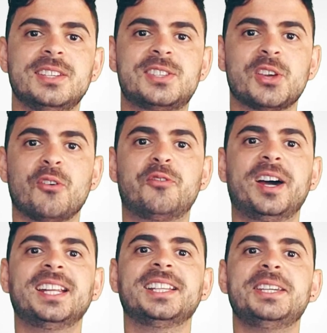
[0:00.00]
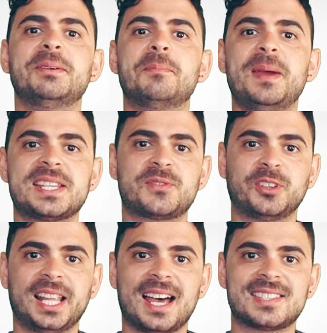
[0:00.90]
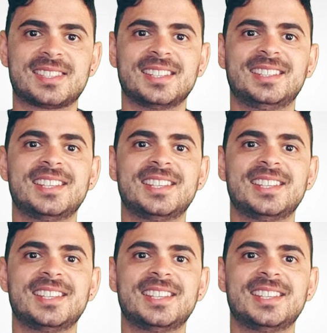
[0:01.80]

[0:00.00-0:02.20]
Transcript: So finally, best for last,